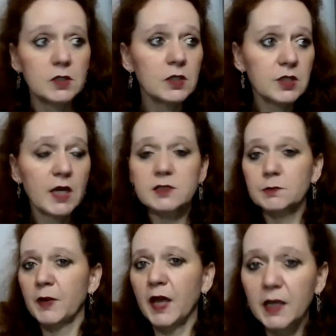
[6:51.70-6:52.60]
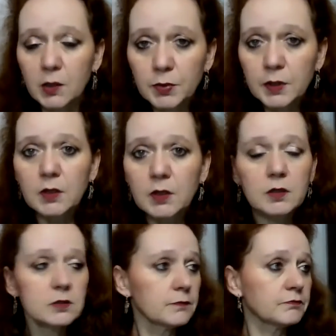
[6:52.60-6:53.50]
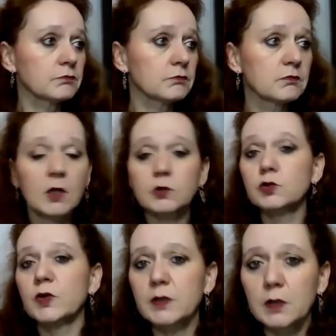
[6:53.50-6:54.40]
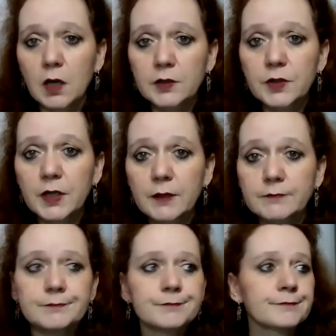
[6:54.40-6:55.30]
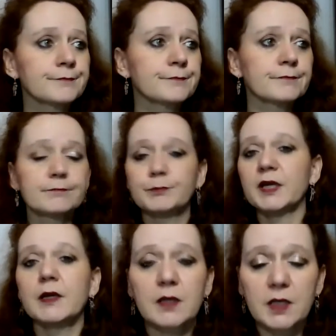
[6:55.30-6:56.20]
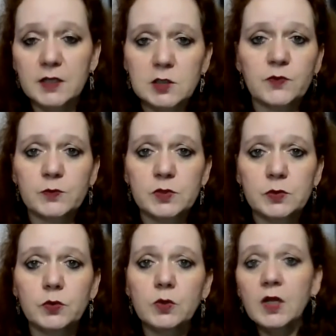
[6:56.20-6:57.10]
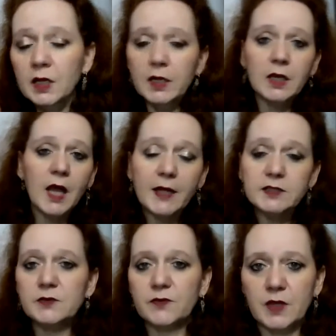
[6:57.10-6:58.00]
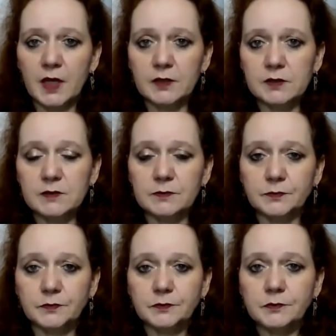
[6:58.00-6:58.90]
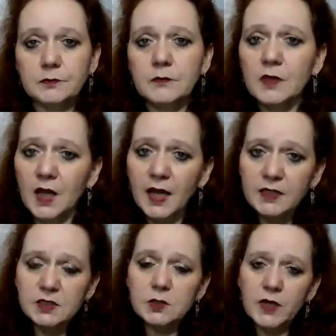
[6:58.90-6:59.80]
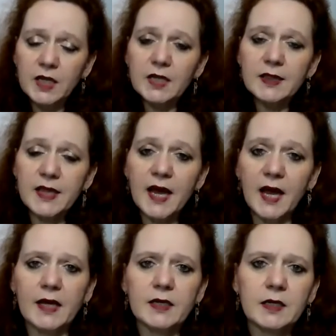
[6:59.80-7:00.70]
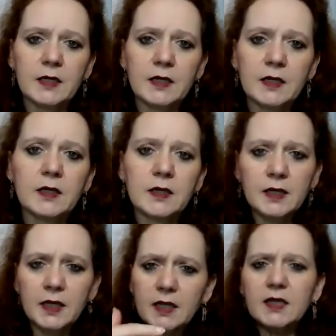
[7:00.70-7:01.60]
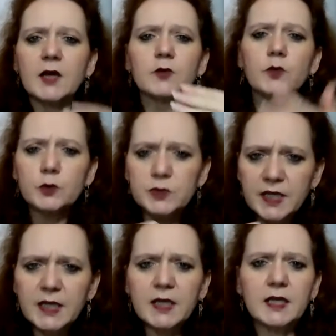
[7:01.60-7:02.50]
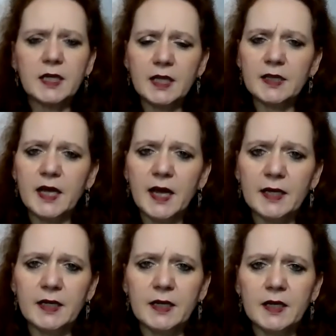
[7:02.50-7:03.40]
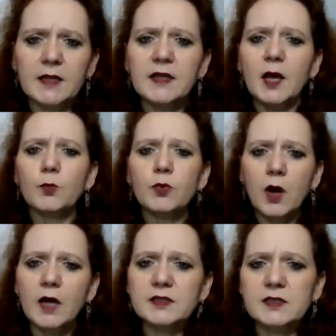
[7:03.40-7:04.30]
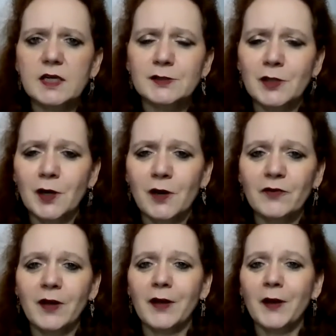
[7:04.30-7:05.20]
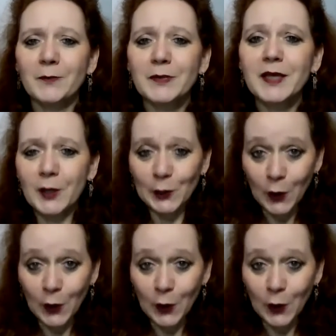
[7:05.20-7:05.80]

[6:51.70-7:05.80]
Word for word: such as paying bills, doing the laundry, picking the kids up from school, lots of things. And so in that routine, in that process of being